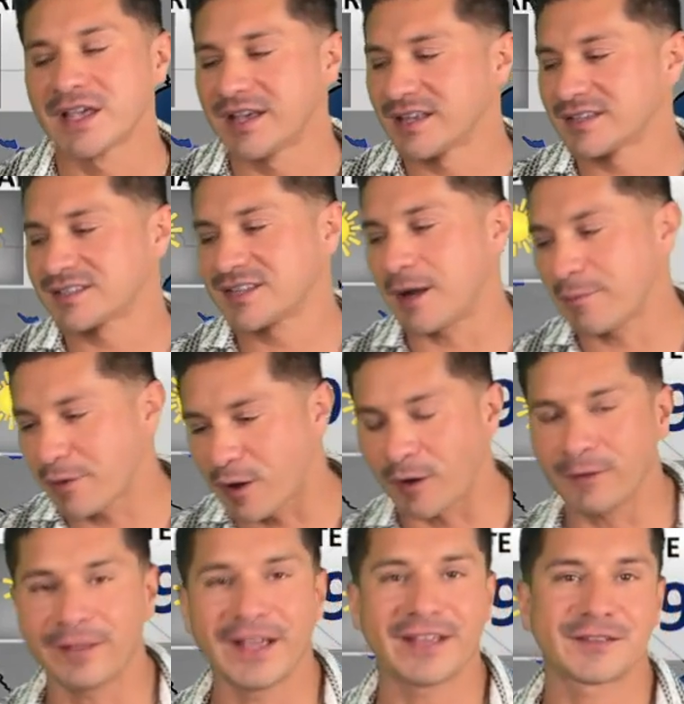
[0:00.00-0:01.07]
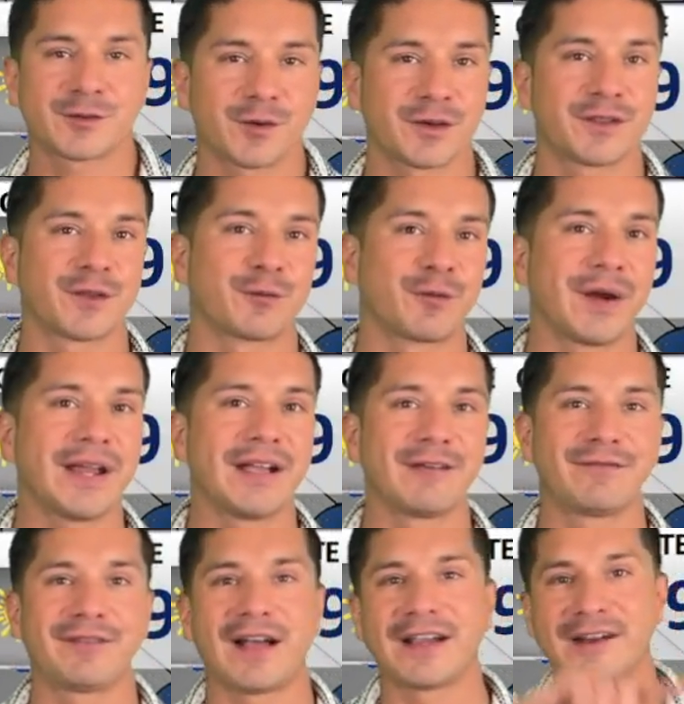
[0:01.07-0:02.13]
Some call that sort of the ring
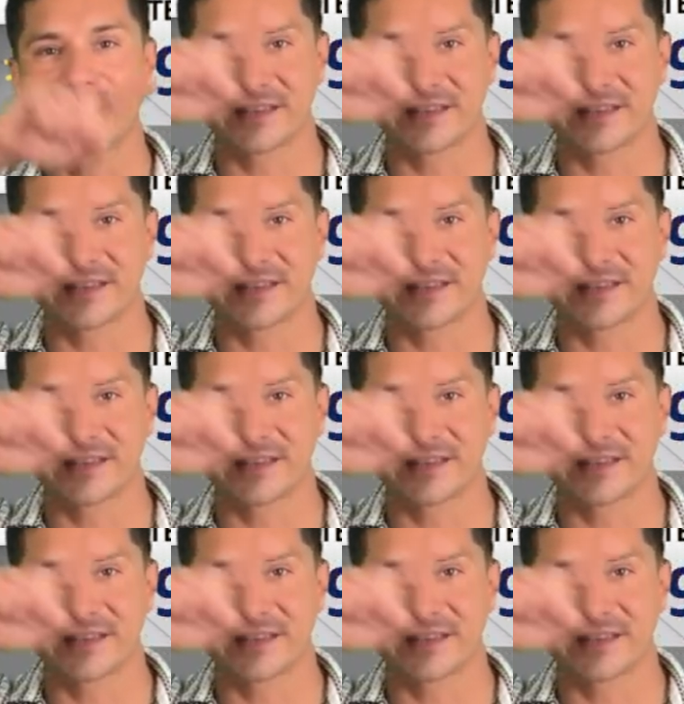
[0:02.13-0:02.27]
of fire.